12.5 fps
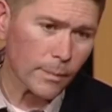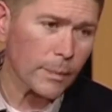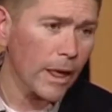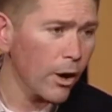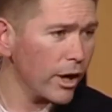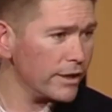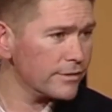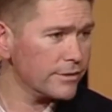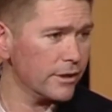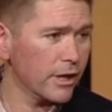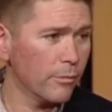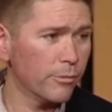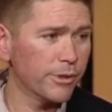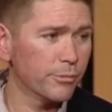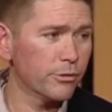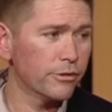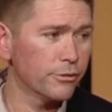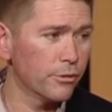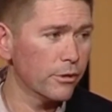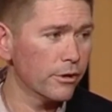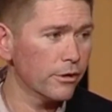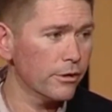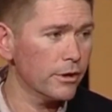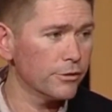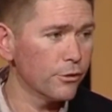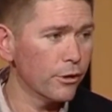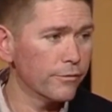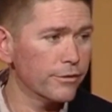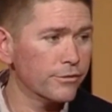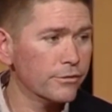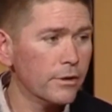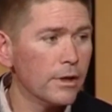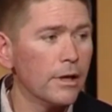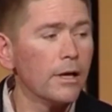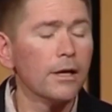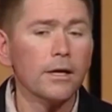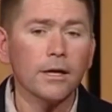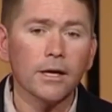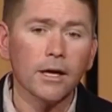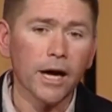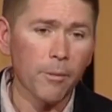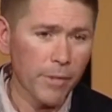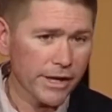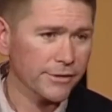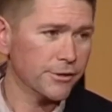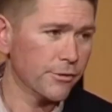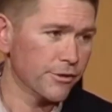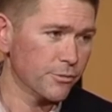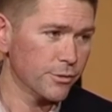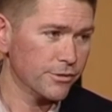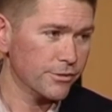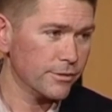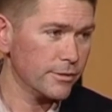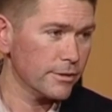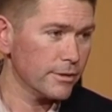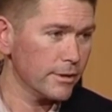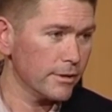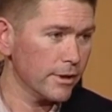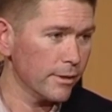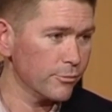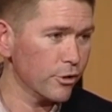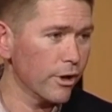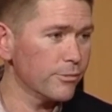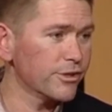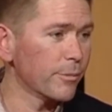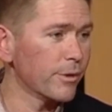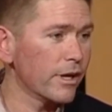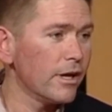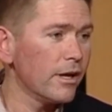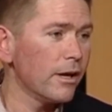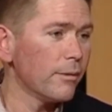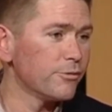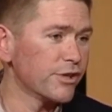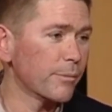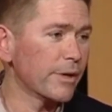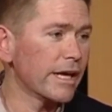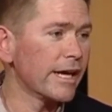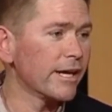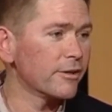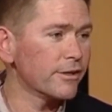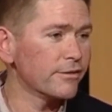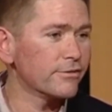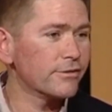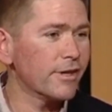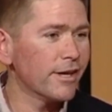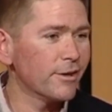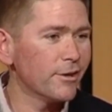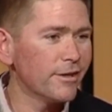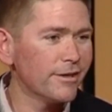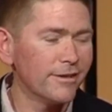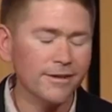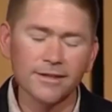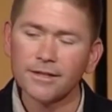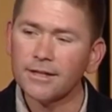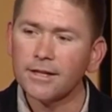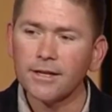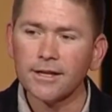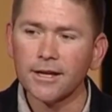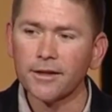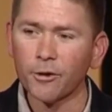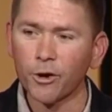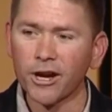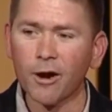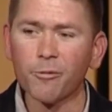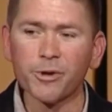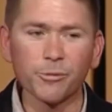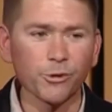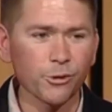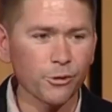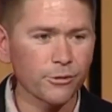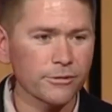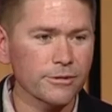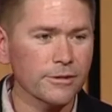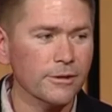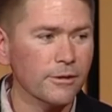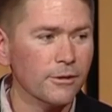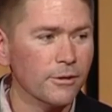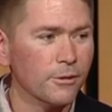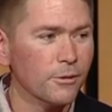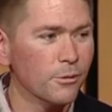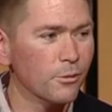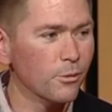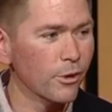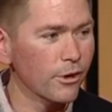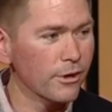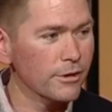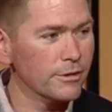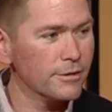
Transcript: Now I see a couple people who are nervous. I made it to Christmas. I'm sorry, I'm skipping ahead because there were a couple people who were